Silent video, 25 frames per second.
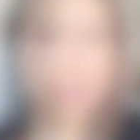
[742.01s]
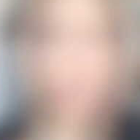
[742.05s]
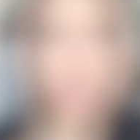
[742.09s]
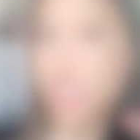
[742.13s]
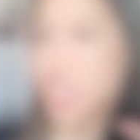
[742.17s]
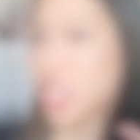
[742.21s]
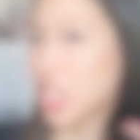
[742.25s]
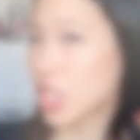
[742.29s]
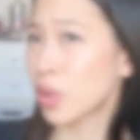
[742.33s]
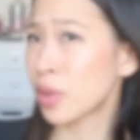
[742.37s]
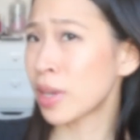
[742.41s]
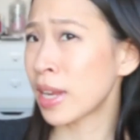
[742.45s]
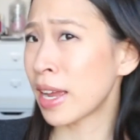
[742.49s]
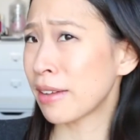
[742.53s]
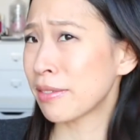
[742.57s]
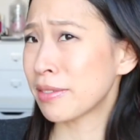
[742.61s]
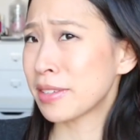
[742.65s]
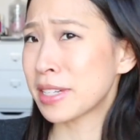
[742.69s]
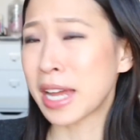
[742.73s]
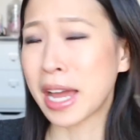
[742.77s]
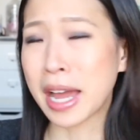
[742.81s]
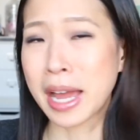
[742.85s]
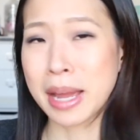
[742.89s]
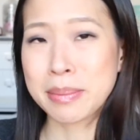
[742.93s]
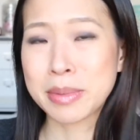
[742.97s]
I just don't have
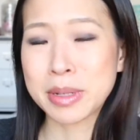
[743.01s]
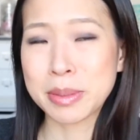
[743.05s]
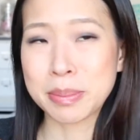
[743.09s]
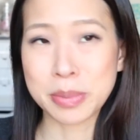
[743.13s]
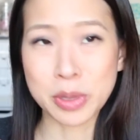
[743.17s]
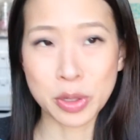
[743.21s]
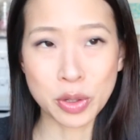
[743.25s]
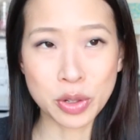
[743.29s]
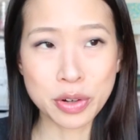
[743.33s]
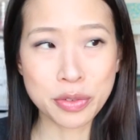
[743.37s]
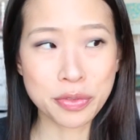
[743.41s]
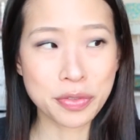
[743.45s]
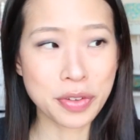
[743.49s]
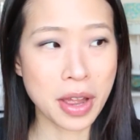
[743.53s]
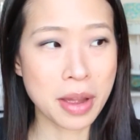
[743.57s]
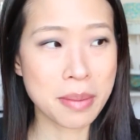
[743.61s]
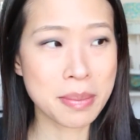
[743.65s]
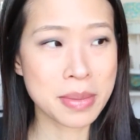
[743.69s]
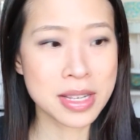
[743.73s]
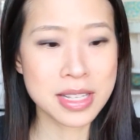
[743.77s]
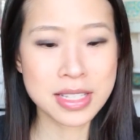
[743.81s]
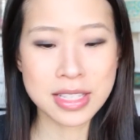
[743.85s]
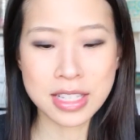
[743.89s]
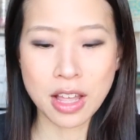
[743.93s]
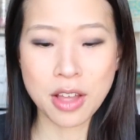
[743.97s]
time to beautify
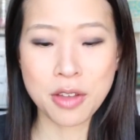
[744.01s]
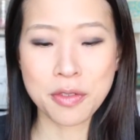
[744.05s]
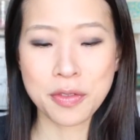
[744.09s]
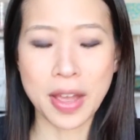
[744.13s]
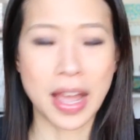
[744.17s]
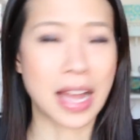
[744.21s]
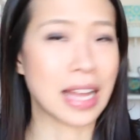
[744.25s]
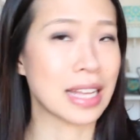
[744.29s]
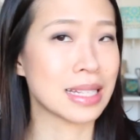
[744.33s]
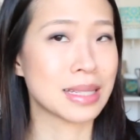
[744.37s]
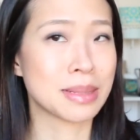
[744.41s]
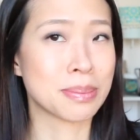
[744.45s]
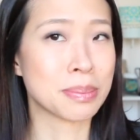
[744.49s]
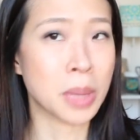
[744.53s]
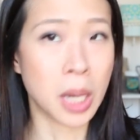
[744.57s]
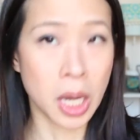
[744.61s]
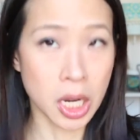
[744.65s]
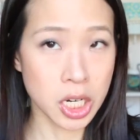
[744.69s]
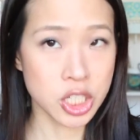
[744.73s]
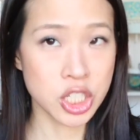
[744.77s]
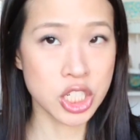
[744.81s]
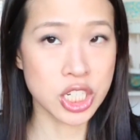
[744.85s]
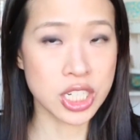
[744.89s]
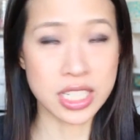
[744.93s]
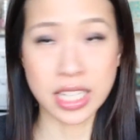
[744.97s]
myself as
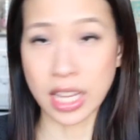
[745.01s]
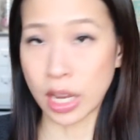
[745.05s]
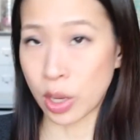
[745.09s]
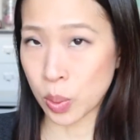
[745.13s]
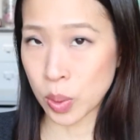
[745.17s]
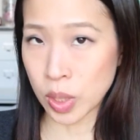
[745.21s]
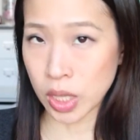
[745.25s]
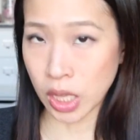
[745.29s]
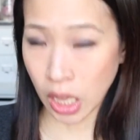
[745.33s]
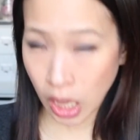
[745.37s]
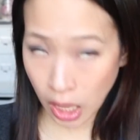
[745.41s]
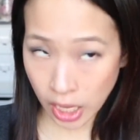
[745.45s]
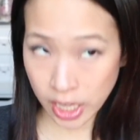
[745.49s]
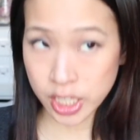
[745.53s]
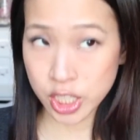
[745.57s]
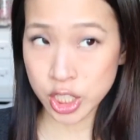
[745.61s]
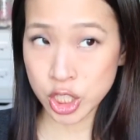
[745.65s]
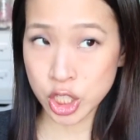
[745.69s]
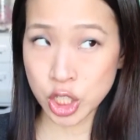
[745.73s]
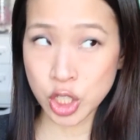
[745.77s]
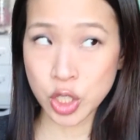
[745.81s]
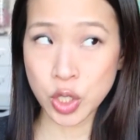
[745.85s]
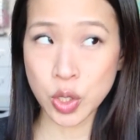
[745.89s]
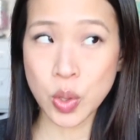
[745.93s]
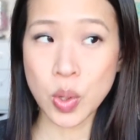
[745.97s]
much as I would
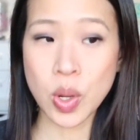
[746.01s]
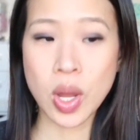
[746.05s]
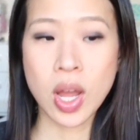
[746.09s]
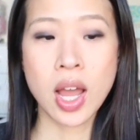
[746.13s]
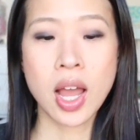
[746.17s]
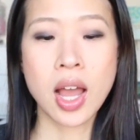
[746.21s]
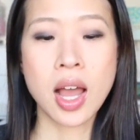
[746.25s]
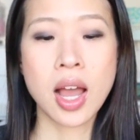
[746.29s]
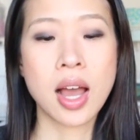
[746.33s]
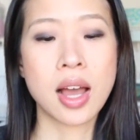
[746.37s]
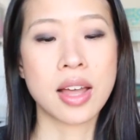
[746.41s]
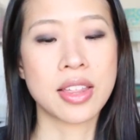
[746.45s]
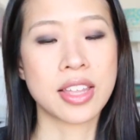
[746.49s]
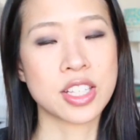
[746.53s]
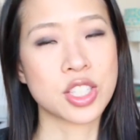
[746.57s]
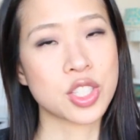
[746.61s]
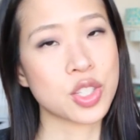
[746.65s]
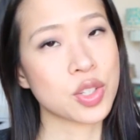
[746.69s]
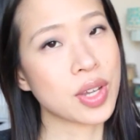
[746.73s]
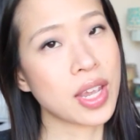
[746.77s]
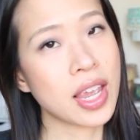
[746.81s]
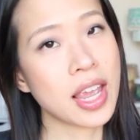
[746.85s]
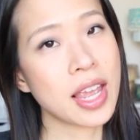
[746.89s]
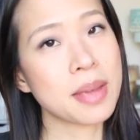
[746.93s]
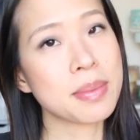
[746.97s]
like to that's
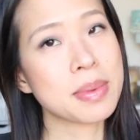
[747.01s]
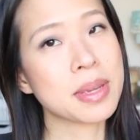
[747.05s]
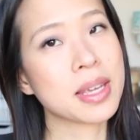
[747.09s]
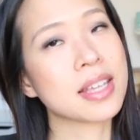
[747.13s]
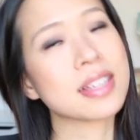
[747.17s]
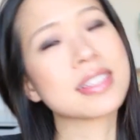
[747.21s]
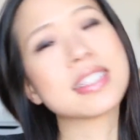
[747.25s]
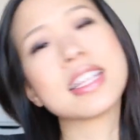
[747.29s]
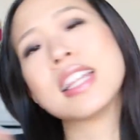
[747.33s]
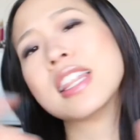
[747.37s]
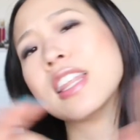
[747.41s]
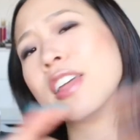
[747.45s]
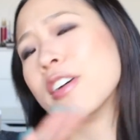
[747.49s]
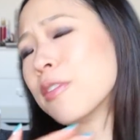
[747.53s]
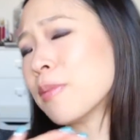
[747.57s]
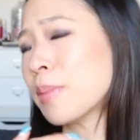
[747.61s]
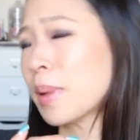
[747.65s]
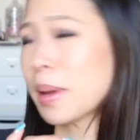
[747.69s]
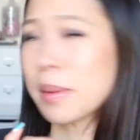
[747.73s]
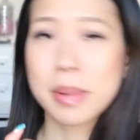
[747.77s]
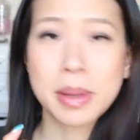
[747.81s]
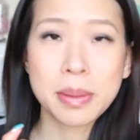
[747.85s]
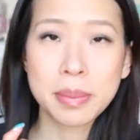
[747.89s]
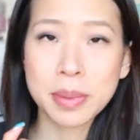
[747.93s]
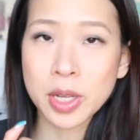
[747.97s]
okay because I love
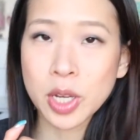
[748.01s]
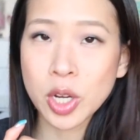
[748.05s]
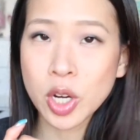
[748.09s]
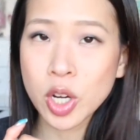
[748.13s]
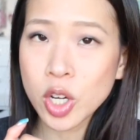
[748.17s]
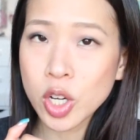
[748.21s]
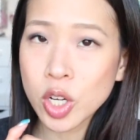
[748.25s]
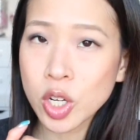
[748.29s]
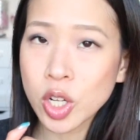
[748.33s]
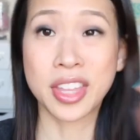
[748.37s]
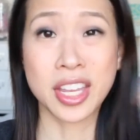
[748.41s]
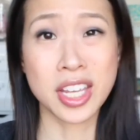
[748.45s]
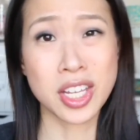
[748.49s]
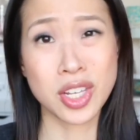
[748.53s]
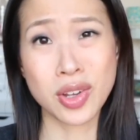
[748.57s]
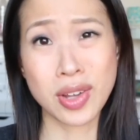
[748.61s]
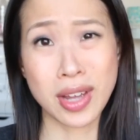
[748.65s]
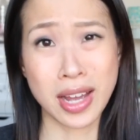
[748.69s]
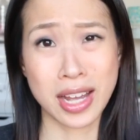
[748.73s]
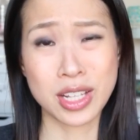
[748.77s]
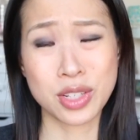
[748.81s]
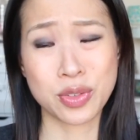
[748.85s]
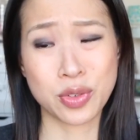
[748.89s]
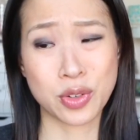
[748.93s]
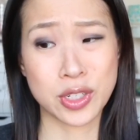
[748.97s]
my baby girl. Thank you
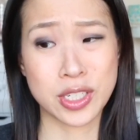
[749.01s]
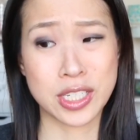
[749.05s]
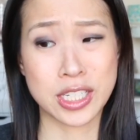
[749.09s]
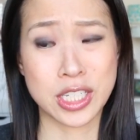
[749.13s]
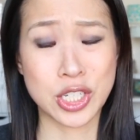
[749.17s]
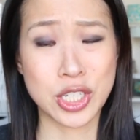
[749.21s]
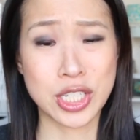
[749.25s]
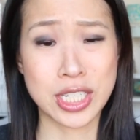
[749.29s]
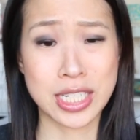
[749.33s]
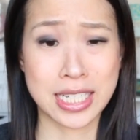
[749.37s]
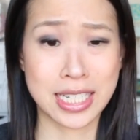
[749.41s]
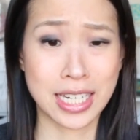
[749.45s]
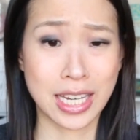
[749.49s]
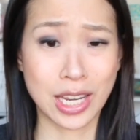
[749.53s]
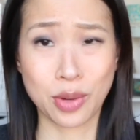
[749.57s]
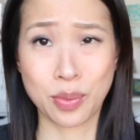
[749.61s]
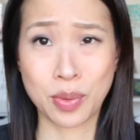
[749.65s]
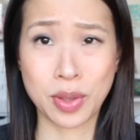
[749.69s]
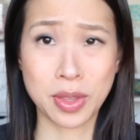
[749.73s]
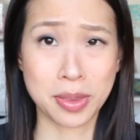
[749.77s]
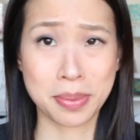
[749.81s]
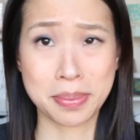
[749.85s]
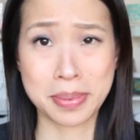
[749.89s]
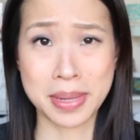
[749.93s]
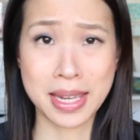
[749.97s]
guys for still sticking
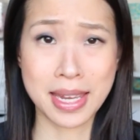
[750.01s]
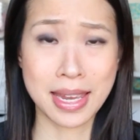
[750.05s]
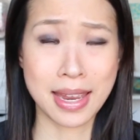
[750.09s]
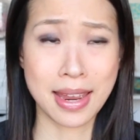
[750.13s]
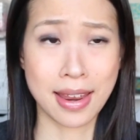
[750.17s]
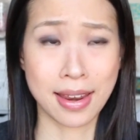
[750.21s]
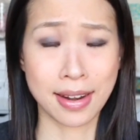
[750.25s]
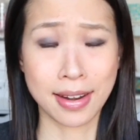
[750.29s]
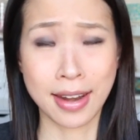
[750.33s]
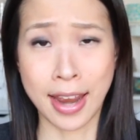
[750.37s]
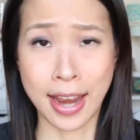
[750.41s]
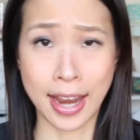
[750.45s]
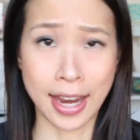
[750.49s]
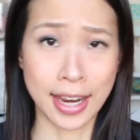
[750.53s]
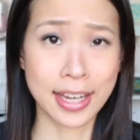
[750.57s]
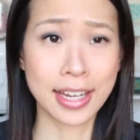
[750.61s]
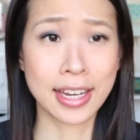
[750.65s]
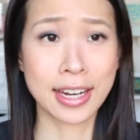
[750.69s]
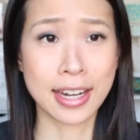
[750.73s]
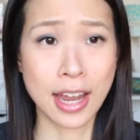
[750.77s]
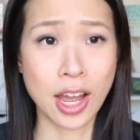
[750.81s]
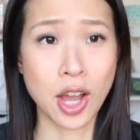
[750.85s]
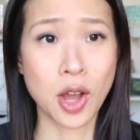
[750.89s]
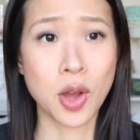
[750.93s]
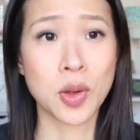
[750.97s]
with me and
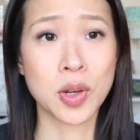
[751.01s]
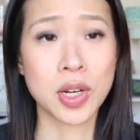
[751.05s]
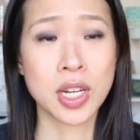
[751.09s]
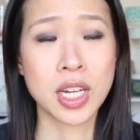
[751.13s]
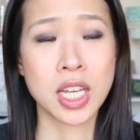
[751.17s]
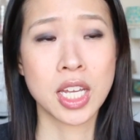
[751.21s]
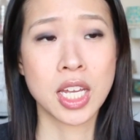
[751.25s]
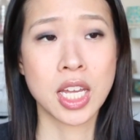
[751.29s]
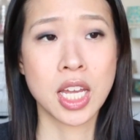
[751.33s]
hanging out.